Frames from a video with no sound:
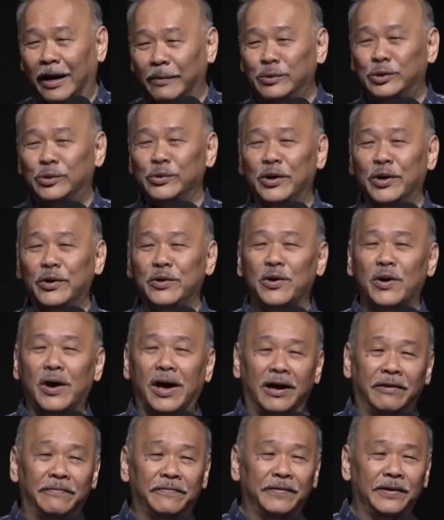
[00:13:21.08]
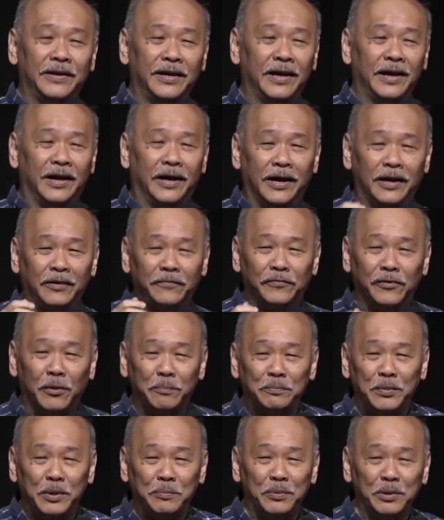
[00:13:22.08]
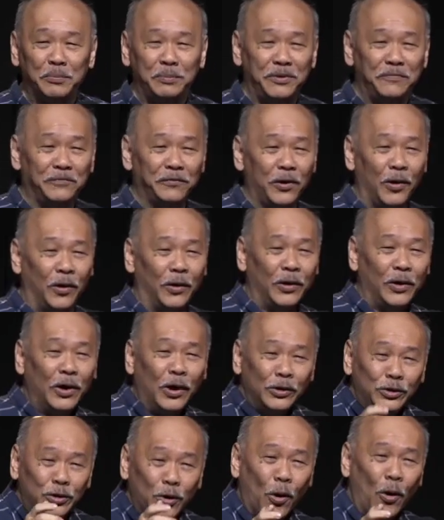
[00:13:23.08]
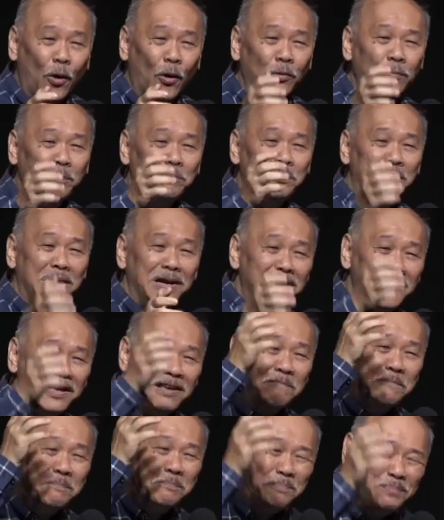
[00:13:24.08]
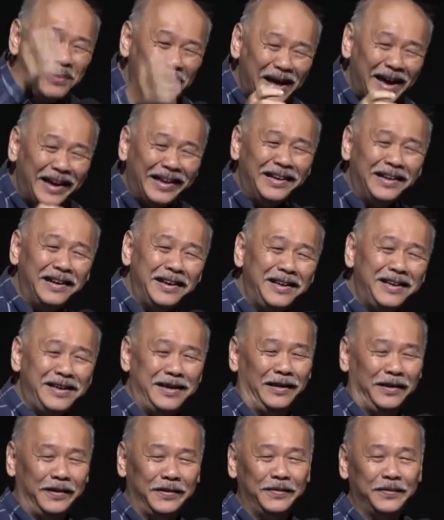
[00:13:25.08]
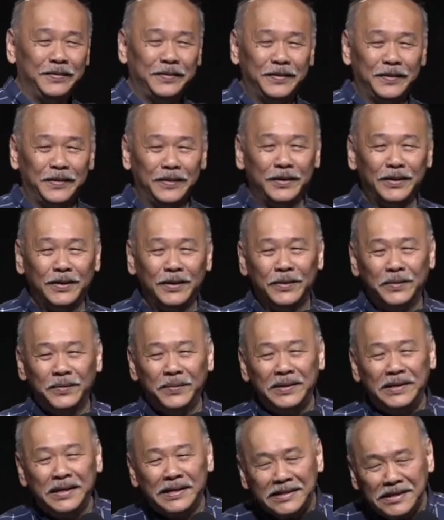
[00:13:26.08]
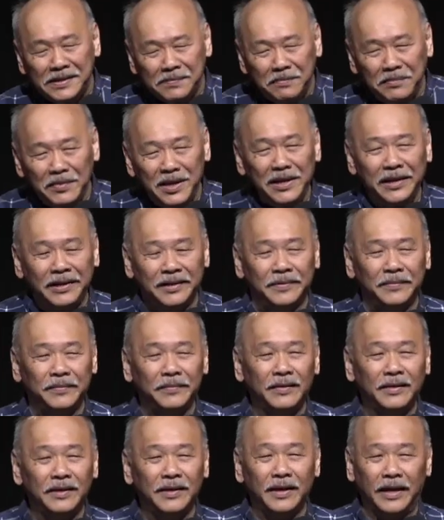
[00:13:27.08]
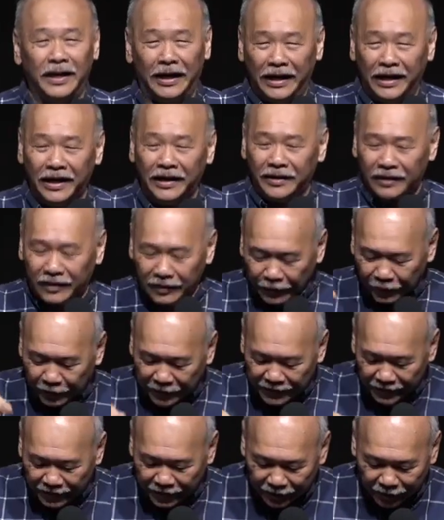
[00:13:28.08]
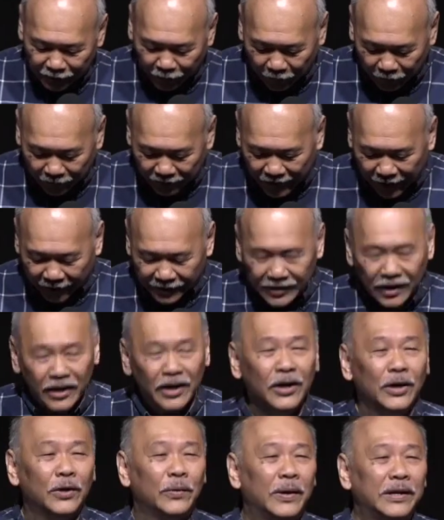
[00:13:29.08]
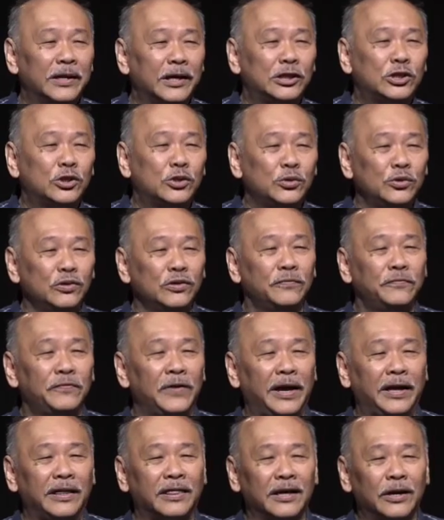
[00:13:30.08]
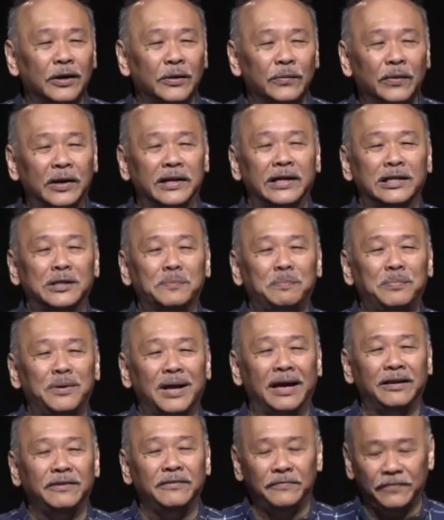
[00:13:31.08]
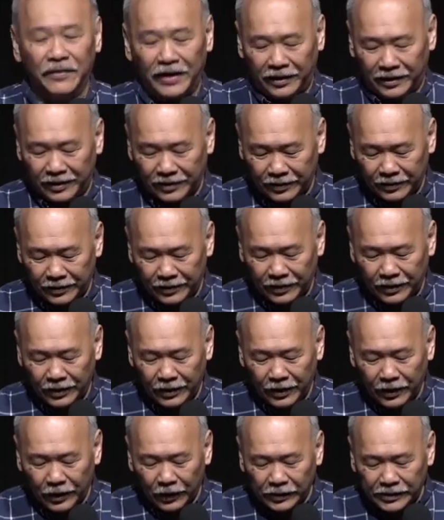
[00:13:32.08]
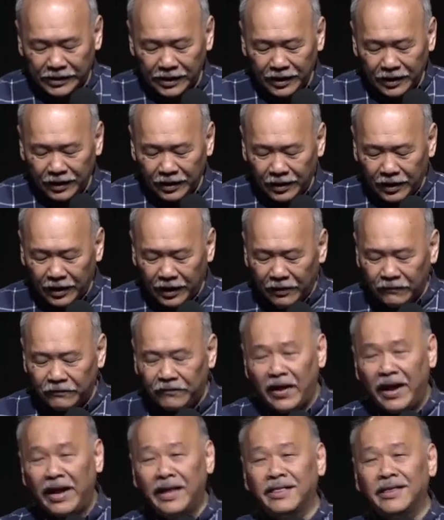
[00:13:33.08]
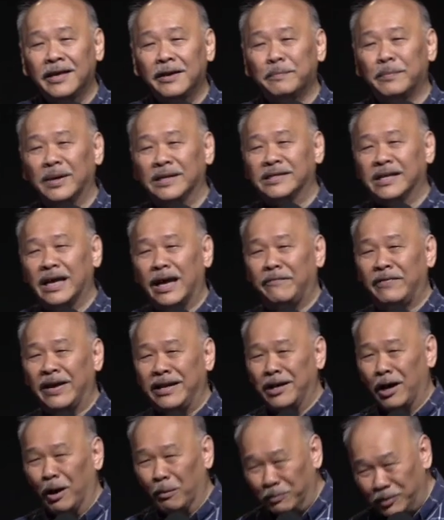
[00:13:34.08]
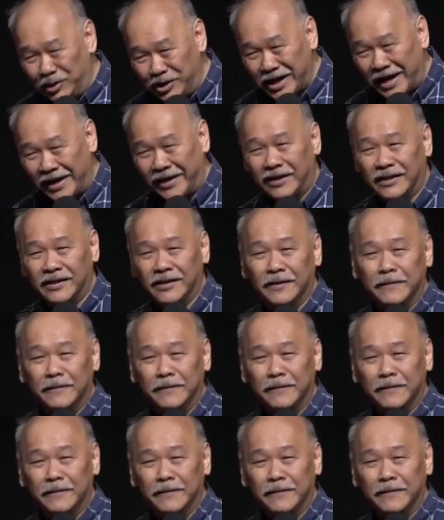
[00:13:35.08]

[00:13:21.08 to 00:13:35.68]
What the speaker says: sure you have heard from people before, don't believe blindly. What does it mean in Christian context? What is true faith? What is blind faith? You see, faith must have an object.